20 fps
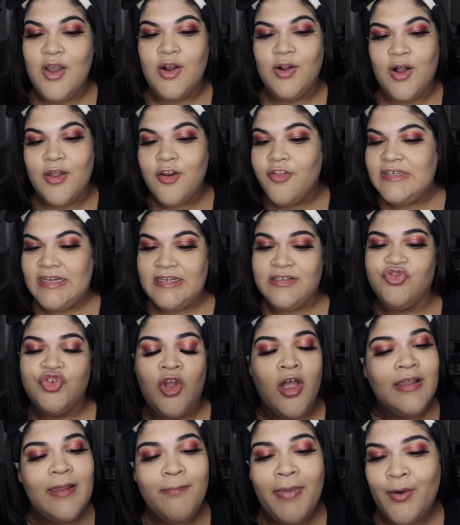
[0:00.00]
Gone are the days of
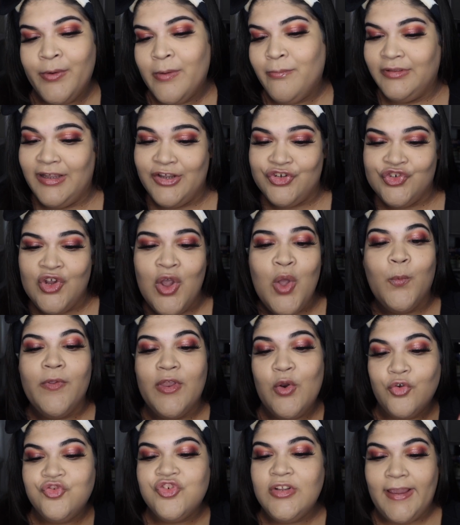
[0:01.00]
chalky powder blush. With
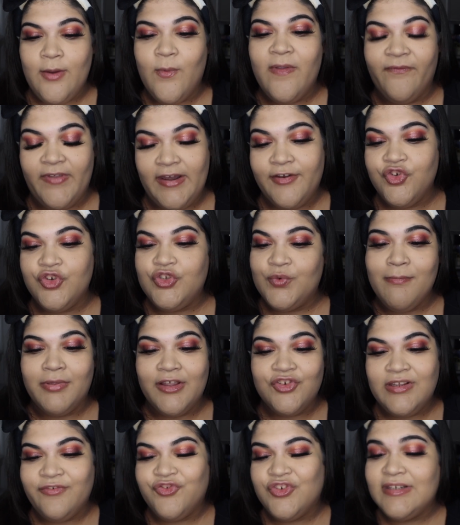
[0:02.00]
an ultra-lightweight finish, Dewy
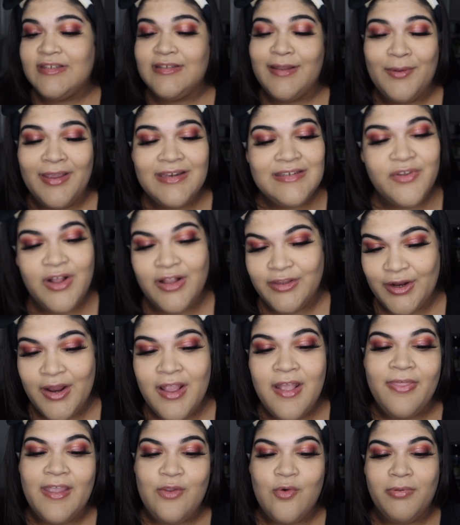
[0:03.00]
Blush leaves just a subtle hint of color
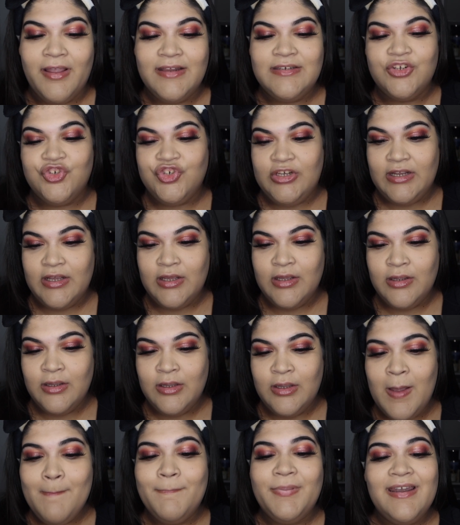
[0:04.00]
that you apply to the cheek,
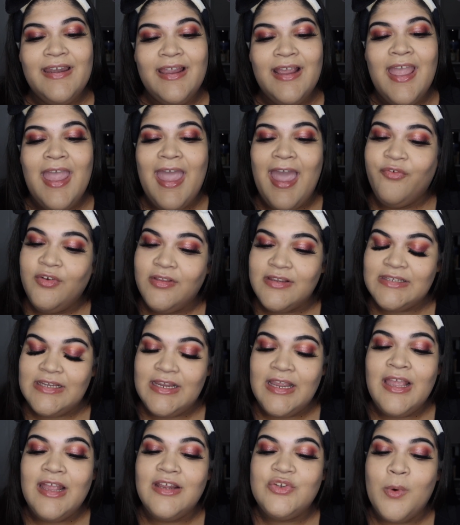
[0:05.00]
blending effortlessly
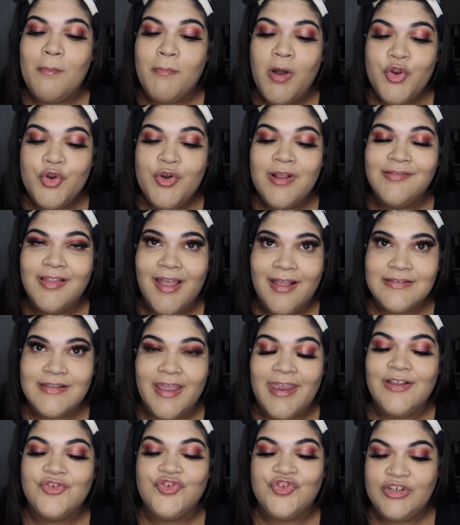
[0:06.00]
into a modern
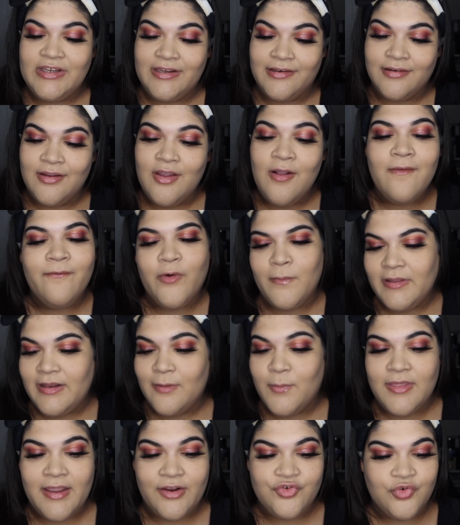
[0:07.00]
glass-like sheen. Formulated
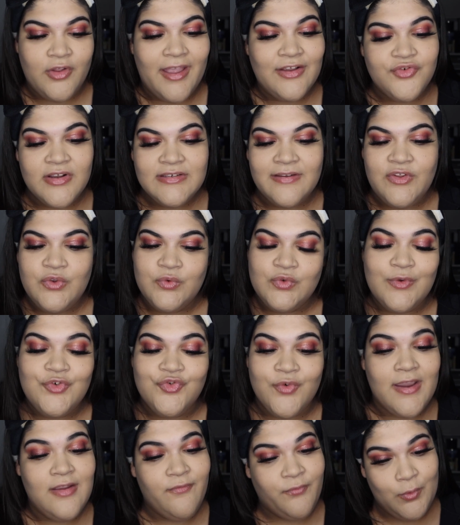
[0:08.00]
with natural extracts of yuzu and
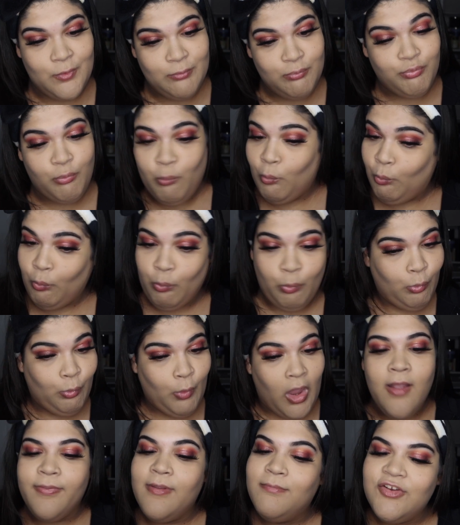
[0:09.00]
dragon fruit,
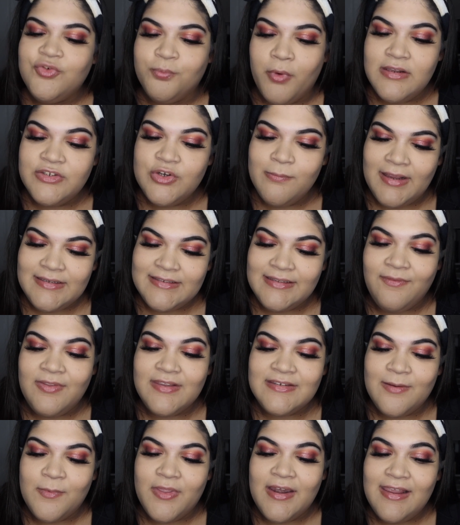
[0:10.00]
the blush brightens your base, leaving the
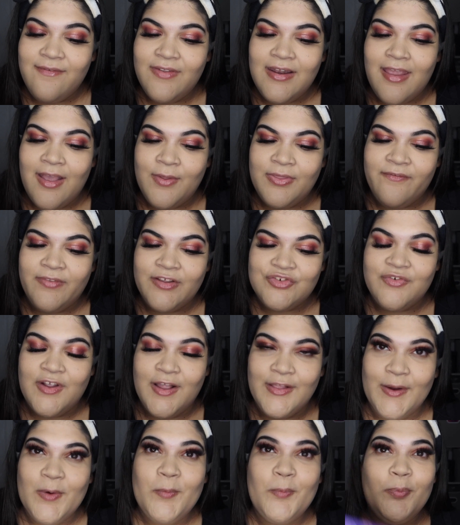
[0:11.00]
skin with an even and healthy flush of
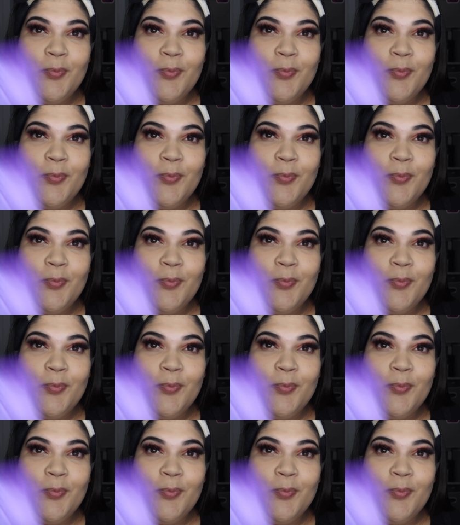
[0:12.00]
color.